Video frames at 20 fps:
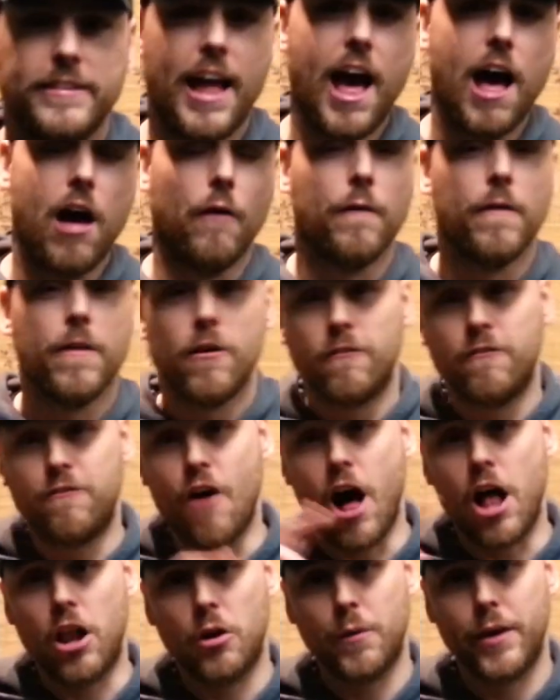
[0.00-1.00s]
Now,
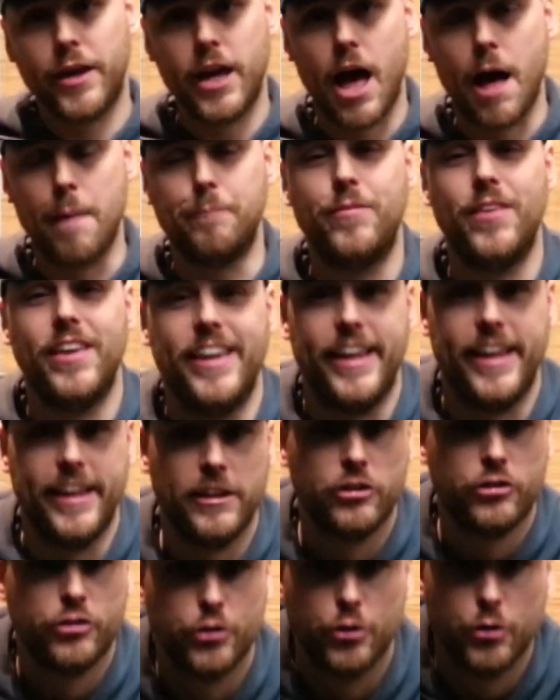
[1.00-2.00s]
following up, the
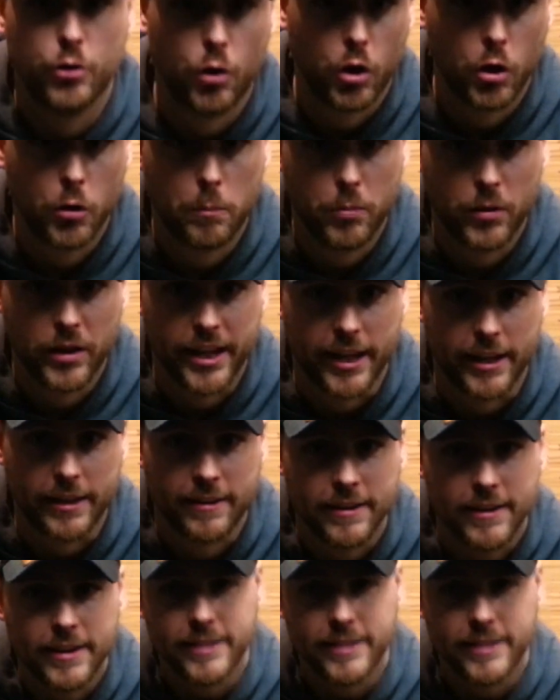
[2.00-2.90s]
internal oblique.